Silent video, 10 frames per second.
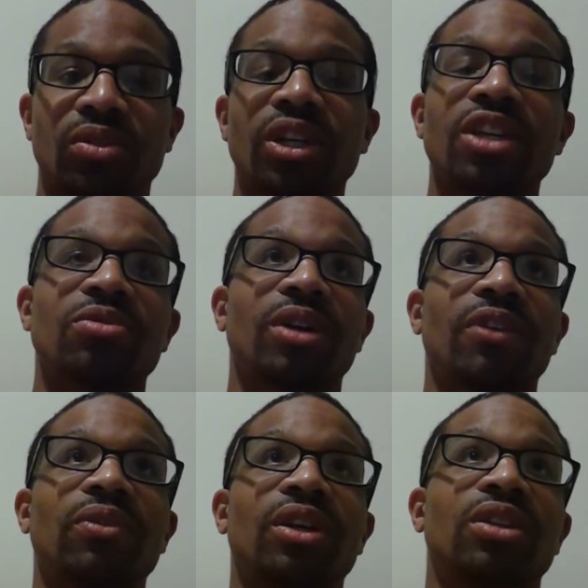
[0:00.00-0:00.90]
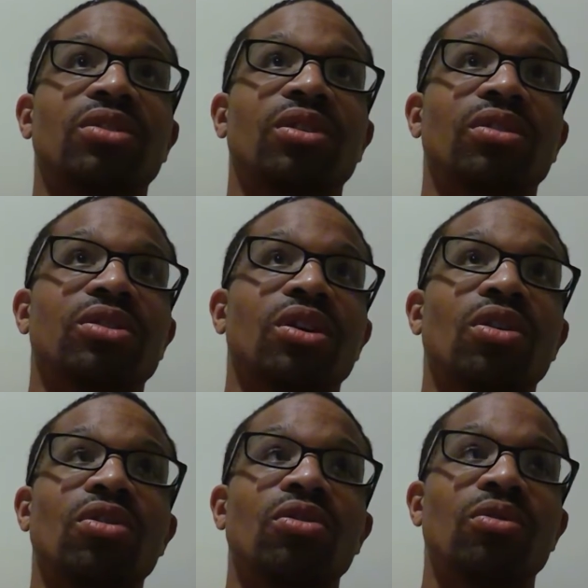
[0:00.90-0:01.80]
So that's why I feel like, you know, the
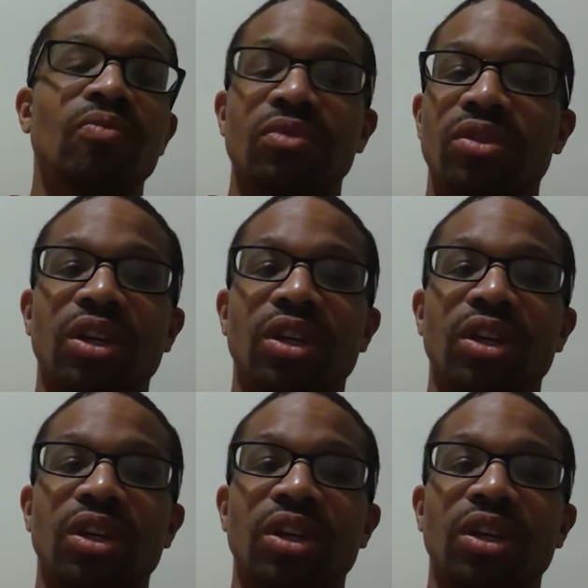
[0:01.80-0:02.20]
whole